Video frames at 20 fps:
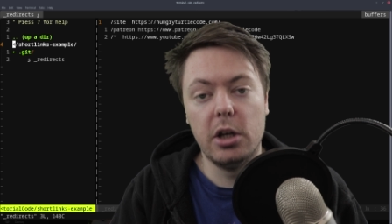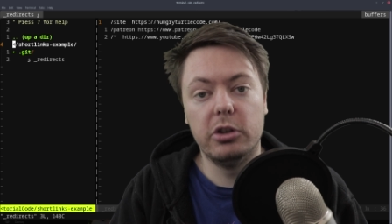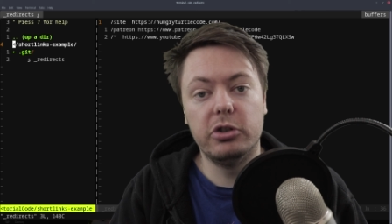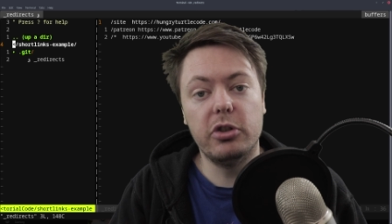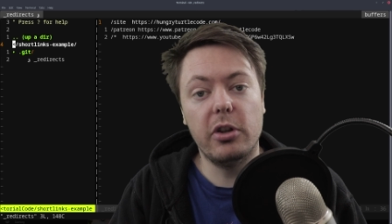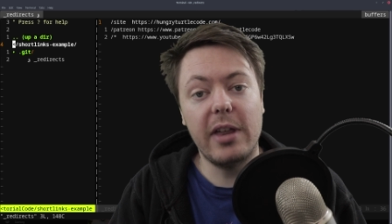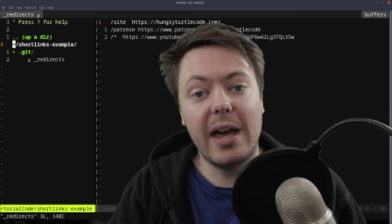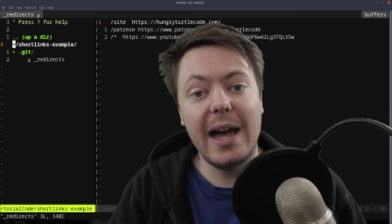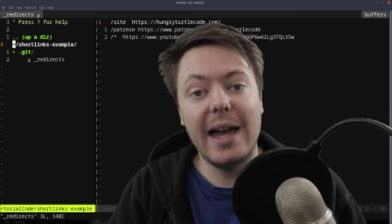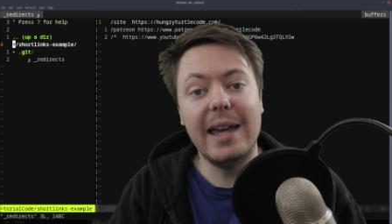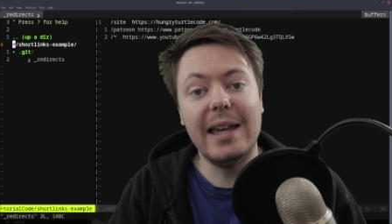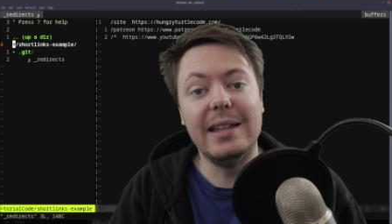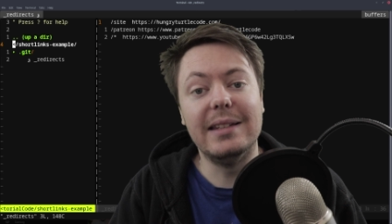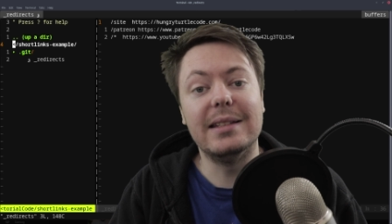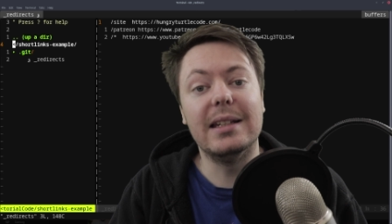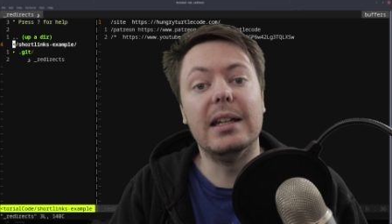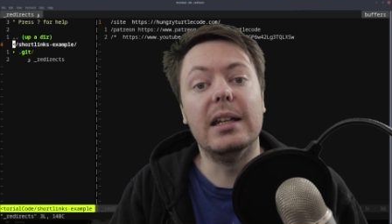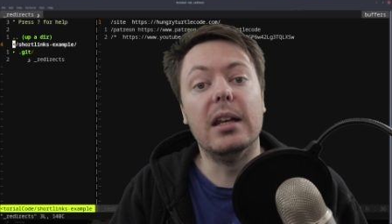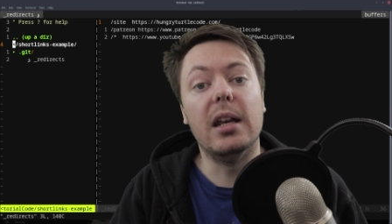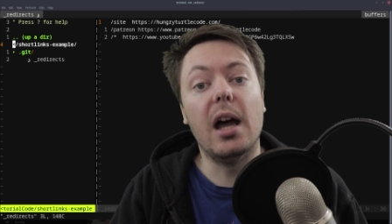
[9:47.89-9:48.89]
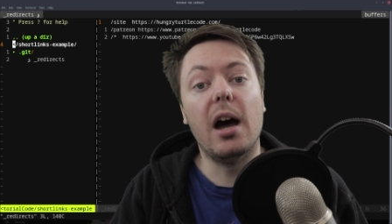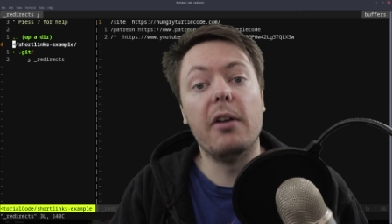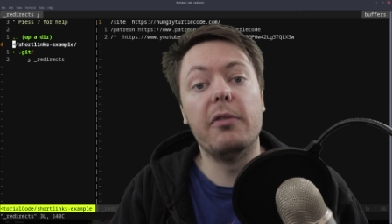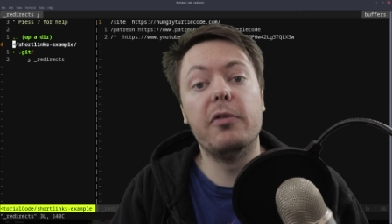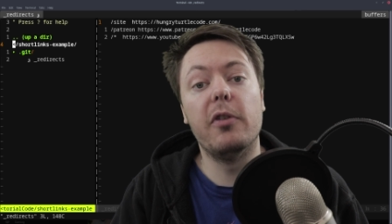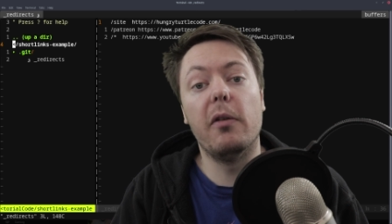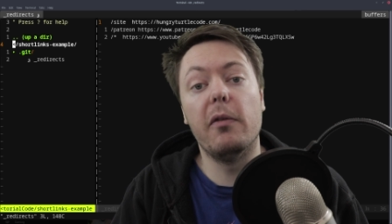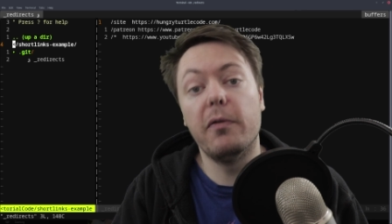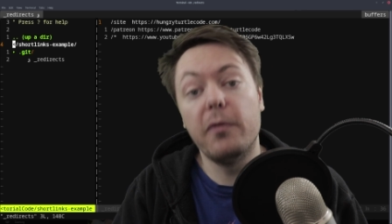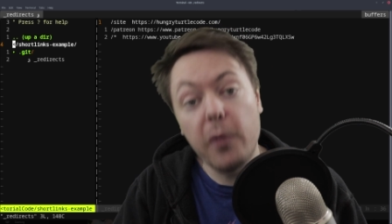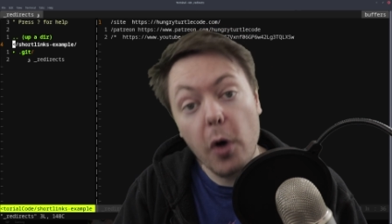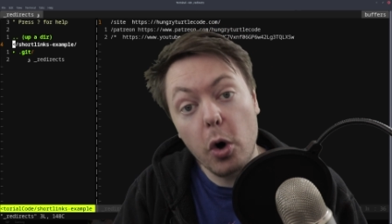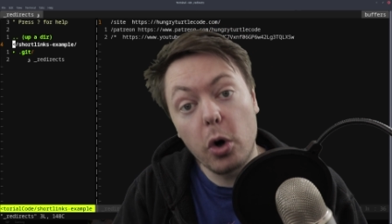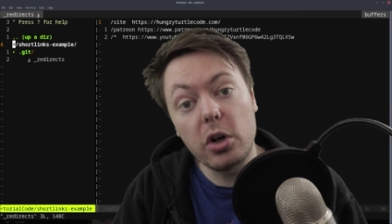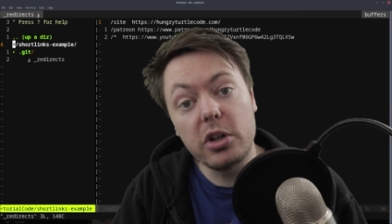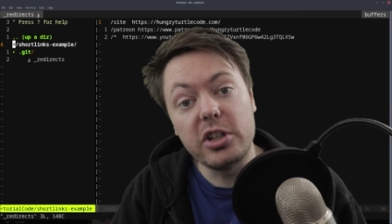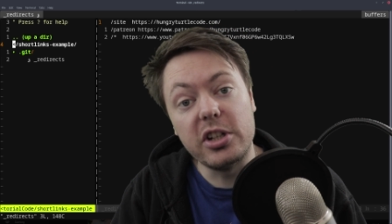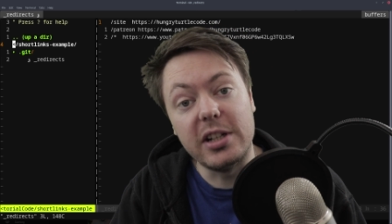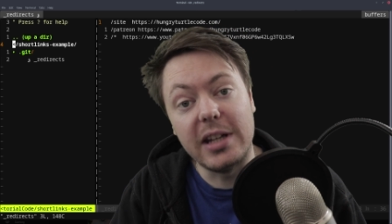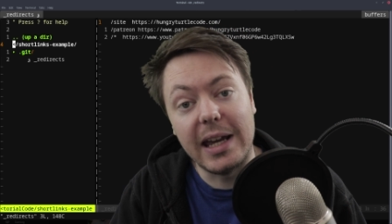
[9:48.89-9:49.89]
So that is enough
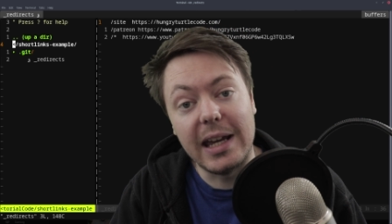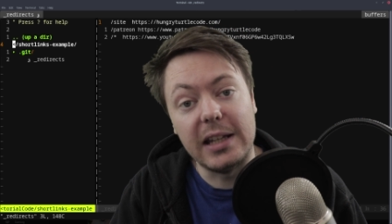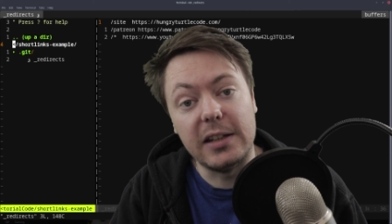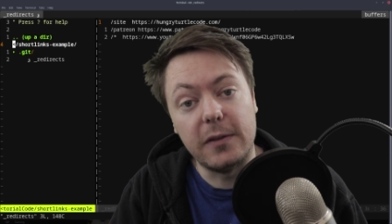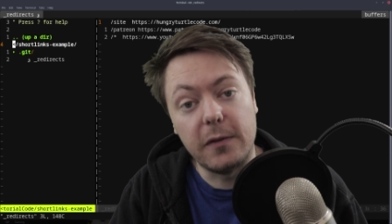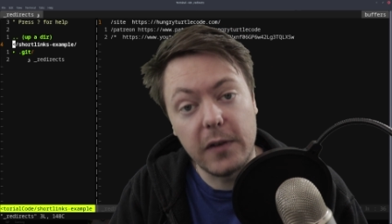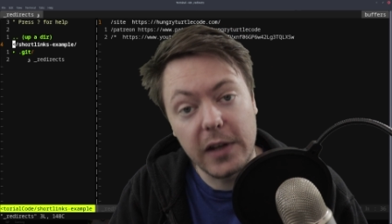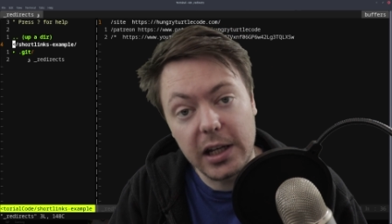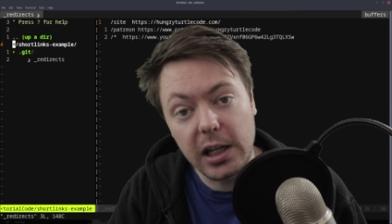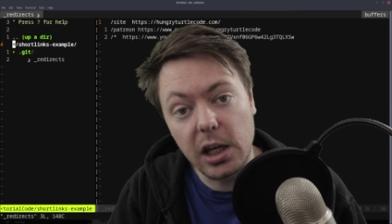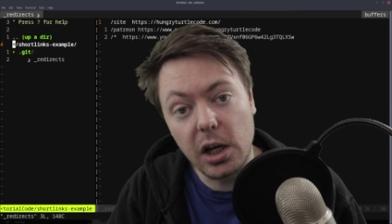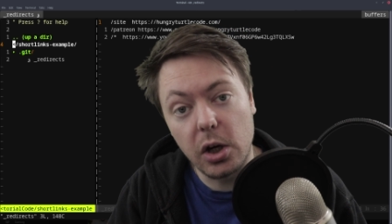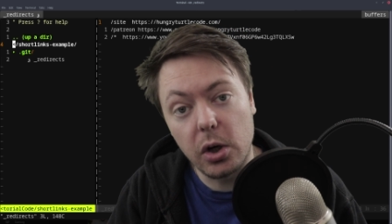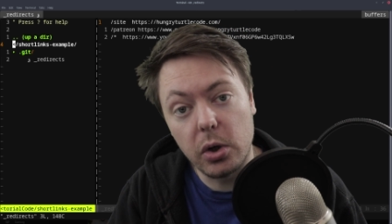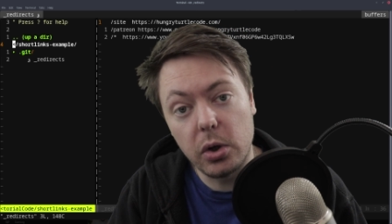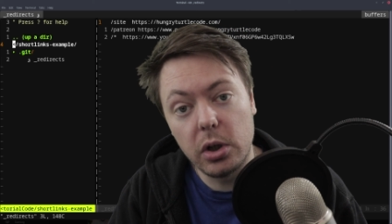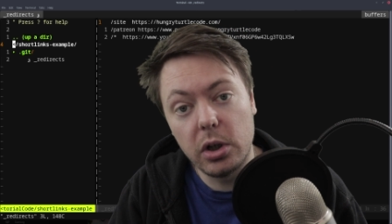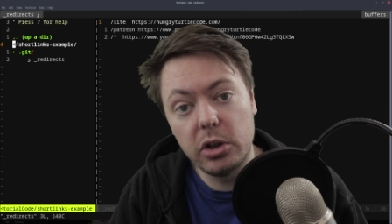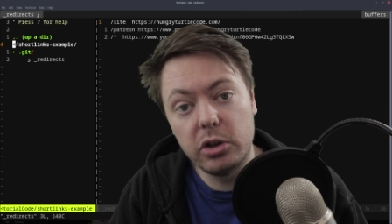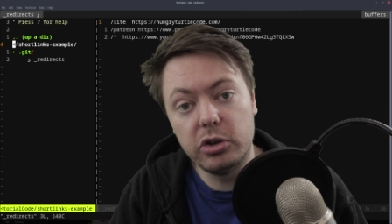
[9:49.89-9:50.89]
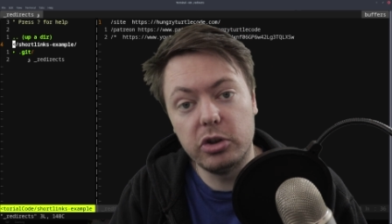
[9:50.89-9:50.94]
for today's video.